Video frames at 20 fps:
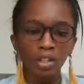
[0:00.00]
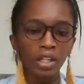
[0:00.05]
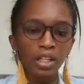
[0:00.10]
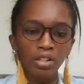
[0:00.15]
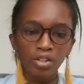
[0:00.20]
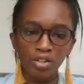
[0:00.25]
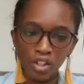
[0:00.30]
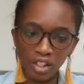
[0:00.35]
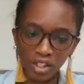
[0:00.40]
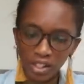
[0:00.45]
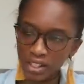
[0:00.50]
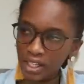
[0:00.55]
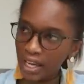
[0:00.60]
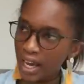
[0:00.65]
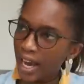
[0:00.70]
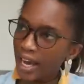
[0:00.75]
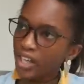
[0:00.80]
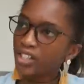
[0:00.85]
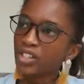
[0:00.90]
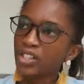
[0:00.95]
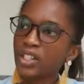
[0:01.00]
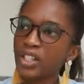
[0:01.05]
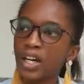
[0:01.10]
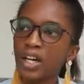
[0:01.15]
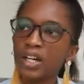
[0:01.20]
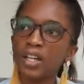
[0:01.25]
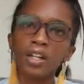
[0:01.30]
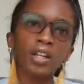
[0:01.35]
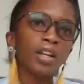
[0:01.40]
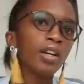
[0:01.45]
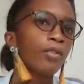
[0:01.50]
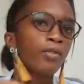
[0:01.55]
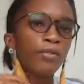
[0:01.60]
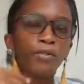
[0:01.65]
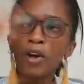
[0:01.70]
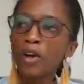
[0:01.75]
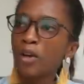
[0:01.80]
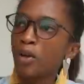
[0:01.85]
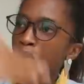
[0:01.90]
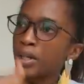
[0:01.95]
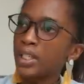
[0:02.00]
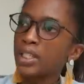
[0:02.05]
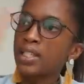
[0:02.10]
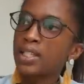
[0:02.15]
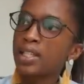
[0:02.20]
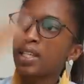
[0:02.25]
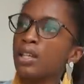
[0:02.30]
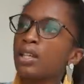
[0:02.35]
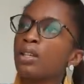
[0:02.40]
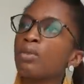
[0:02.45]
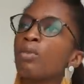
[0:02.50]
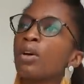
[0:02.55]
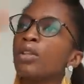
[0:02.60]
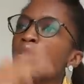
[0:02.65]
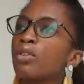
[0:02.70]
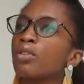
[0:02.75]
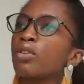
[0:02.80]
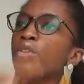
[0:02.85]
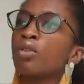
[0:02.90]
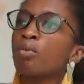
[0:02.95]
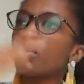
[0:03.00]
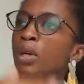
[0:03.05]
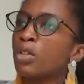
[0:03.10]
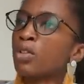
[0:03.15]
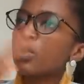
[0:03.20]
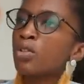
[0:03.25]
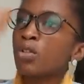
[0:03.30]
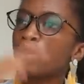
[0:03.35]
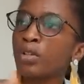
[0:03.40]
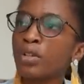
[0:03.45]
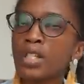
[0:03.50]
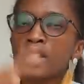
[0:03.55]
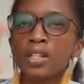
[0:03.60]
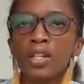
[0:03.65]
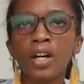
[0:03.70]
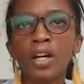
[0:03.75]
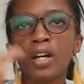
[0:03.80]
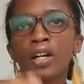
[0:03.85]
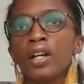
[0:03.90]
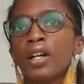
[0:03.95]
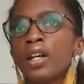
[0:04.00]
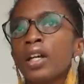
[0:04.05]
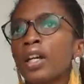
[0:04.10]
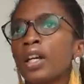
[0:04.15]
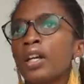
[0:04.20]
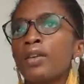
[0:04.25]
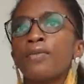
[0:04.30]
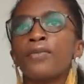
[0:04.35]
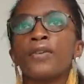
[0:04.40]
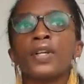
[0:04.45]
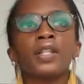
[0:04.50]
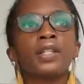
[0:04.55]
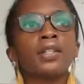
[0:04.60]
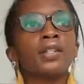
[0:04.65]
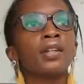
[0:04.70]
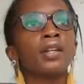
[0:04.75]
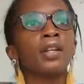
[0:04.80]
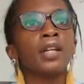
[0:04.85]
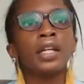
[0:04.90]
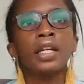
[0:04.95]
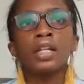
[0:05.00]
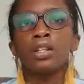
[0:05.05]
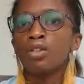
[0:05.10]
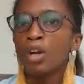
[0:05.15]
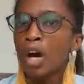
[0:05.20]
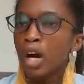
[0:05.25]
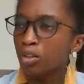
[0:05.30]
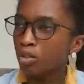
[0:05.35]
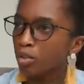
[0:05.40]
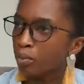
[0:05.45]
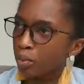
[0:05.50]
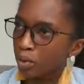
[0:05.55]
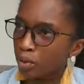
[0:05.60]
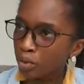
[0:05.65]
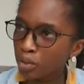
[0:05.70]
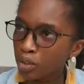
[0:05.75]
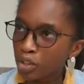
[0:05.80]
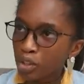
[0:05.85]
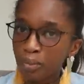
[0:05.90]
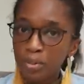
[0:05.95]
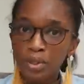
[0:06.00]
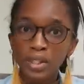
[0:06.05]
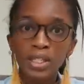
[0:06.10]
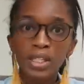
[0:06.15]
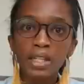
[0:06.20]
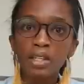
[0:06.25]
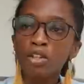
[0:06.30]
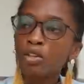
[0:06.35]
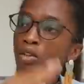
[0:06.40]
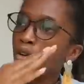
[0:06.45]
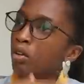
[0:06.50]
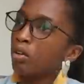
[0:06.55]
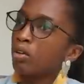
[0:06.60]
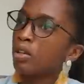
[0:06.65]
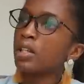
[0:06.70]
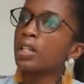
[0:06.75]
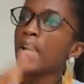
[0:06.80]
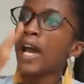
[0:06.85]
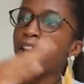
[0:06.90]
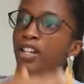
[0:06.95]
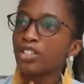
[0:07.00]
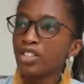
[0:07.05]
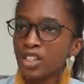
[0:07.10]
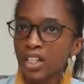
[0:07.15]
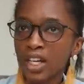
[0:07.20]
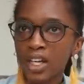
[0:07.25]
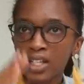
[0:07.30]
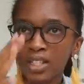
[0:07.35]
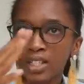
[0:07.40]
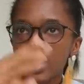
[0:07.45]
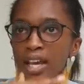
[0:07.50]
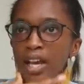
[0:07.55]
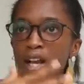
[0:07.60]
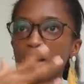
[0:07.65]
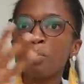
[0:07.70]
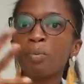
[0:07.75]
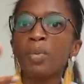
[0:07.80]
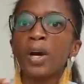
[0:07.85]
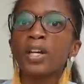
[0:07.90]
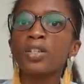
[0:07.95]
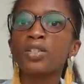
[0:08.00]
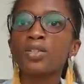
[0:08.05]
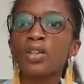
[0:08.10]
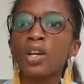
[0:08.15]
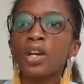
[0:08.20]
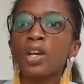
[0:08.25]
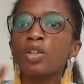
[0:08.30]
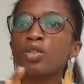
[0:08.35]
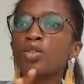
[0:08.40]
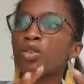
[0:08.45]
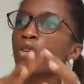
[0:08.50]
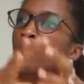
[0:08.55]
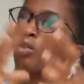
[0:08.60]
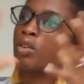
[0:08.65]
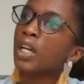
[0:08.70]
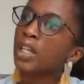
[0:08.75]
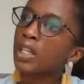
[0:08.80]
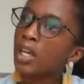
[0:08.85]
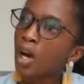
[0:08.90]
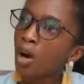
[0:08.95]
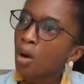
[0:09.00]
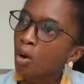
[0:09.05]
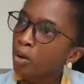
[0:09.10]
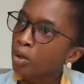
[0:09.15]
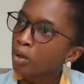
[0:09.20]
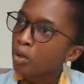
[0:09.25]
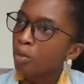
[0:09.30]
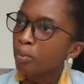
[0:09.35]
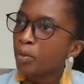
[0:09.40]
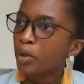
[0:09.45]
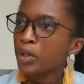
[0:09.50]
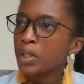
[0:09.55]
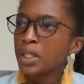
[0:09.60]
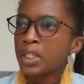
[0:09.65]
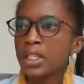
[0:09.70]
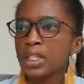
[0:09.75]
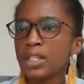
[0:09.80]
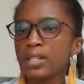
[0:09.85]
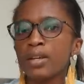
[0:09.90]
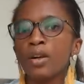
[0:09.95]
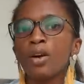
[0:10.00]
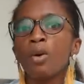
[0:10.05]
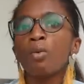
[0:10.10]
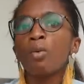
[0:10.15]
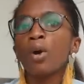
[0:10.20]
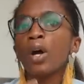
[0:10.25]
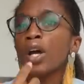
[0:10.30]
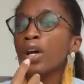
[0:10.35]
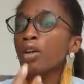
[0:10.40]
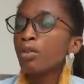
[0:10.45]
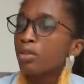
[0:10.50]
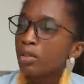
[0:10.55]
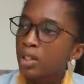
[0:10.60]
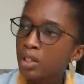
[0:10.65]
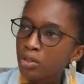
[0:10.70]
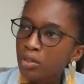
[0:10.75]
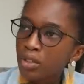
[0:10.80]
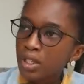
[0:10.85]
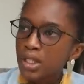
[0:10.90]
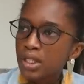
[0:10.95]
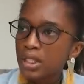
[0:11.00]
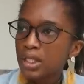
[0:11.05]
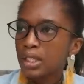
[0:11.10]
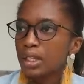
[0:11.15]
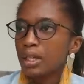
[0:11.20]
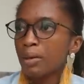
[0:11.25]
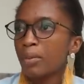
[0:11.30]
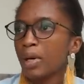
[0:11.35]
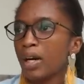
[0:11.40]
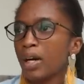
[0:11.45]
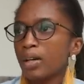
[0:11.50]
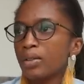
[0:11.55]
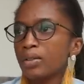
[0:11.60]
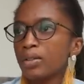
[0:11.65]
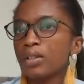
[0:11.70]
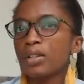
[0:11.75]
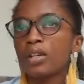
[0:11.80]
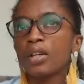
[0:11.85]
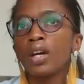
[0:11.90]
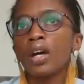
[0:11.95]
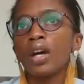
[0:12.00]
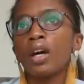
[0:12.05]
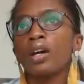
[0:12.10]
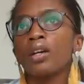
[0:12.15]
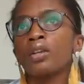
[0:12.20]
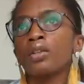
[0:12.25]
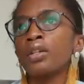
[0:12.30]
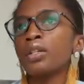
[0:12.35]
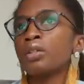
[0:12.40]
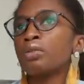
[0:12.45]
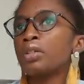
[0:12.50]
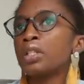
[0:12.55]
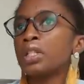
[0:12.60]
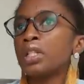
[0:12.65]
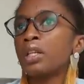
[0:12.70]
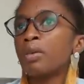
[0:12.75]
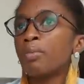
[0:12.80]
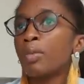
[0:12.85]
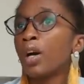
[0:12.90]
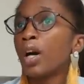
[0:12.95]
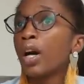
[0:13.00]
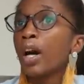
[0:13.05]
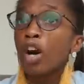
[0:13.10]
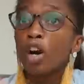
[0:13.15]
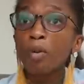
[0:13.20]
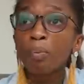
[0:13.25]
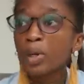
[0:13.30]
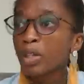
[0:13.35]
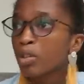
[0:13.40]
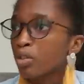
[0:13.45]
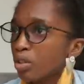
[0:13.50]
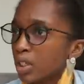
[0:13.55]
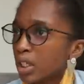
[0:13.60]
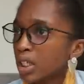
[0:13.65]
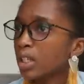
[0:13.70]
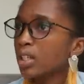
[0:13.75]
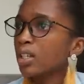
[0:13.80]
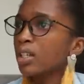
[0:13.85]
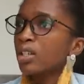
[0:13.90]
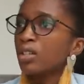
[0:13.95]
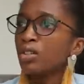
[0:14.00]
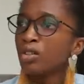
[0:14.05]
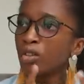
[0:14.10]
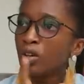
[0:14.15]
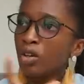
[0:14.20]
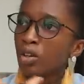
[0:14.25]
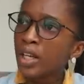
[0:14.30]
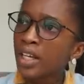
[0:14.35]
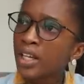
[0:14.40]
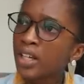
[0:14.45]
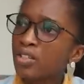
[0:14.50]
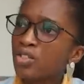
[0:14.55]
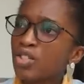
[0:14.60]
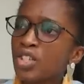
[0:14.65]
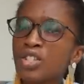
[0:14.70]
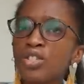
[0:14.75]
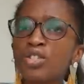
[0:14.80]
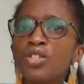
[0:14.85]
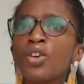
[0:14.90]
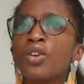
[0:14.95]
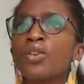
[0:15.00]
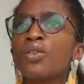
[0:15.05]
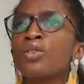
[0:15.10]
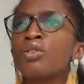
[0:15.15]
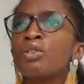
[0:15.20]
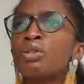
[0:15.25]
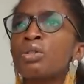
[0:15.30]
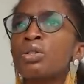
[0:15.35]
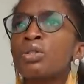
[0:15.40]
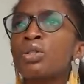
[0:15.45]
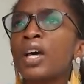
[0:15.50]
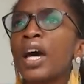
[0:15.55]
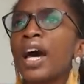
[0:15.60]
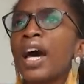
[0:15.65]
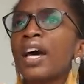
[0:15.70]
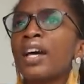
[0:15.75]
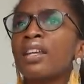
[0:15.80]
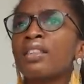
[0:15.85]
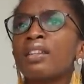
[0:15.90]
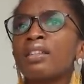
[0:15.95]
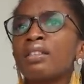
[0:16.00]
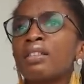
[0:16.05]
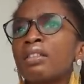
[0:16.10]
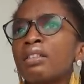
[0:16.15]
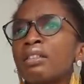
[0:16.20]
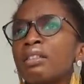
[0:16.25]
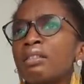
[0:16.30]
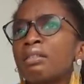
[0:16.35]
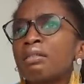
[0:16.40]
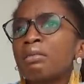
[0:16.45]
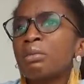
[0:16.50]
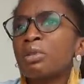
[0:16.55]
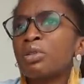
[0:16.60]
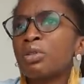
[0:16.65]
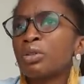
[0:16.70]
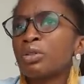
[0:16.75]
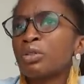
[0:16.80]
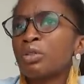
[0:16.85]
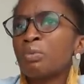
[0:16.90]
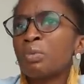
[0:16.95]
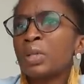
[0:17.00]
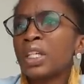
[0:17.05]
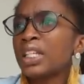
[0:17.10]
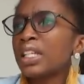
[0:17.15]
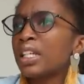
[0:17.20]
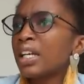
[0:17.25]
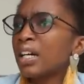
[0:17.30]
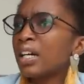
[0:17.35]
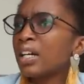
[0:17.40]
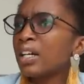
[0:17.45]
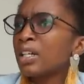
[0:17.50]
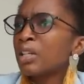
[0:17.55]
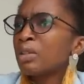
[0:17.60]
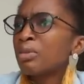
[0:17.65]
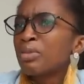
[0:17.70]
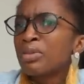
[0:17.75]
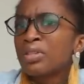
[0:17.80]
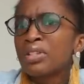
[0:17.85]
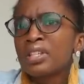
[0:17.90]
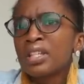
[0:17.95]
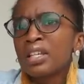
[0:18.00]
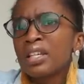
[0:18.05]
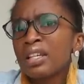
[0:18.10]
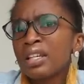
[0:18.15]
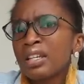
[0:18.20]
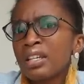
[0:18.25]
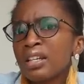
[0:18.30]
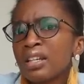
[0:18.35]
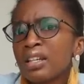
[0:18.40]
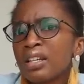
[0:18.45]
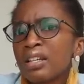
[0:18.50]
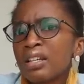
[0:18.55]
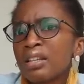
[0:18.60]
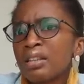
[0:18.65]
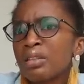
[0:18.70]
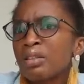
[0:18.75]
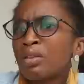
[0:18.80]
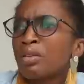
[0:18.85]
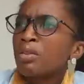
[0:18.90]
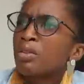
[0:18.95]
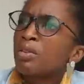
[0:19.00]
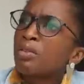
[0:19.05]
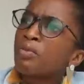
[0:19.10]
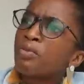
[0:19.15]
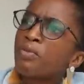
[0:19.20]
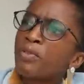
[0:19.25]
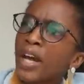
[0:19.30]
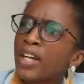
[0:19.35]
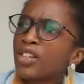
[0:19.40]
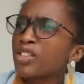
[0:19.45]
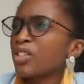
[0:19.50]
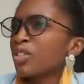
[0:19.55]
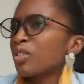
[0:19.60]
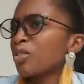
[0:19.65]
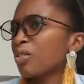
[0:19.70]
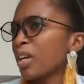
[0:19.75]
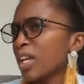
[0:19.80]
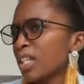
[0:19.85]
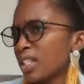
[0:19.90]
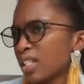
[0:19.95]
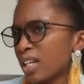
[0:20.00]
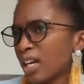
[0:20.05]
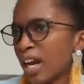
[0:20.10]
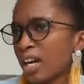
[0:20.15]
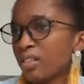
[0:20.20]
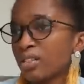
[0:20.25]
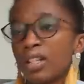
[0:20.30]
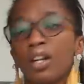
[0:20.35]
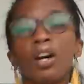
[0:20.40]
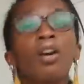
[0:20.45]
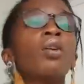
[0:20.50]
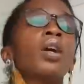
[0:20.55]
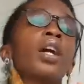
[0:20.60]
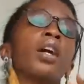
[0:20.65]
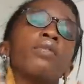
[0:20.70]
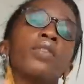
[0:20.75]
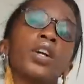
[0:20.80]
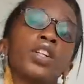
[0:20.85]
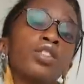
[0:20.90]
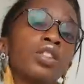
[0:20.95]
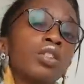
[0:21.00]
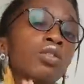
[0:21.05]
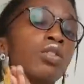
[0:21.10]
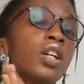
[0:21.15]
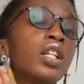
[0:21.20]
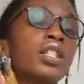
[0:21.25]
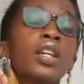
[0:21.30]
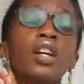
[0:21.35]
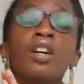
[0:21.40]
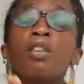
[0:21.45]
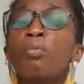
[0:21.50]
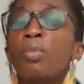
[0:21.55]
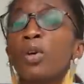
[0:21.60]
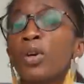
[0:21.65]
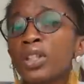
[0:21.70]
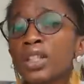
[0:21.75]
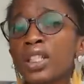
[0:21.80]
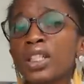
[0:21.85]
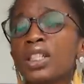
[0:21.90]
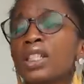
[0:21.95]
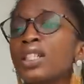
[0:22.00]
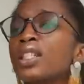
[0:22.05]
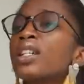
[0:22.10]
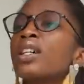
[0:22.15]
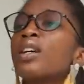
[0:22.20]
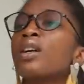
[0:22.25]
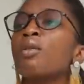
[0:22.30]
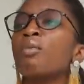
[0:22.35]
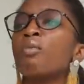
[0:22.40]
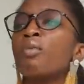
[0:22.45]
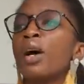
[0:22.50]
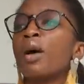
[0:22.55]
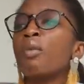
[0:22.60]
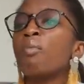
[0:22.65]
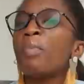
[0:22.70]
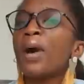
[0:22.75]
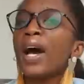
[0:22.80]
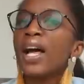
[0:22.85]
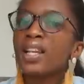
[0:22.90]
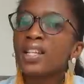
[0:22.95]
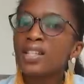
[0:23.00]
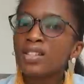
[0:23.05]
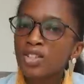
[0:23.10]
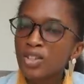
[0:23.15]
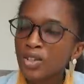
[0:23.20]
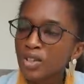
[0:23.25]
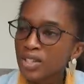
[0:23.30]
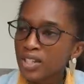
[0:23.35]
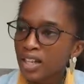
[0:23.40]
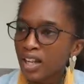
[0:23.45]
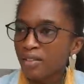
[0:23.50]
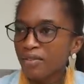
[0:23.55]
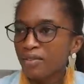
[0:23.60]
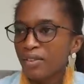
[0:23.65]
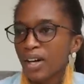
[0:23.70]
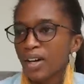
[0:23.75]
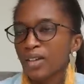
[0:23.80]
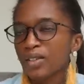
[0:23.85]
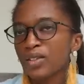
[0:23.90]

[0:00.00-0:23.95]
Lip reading: It's just a hashtag. Oh. Follow it. See what the human stories are. If it's in entrepreneurship, you know, hashtags help us to create our own communities. Mm-hmm. What are you interested about? Mm-hmm. You're interested about carpentry. You know, like, just don't use the social media to see the fashion trends that are out there. Oh, yeah. Fashion trends are important, but balance yourself out.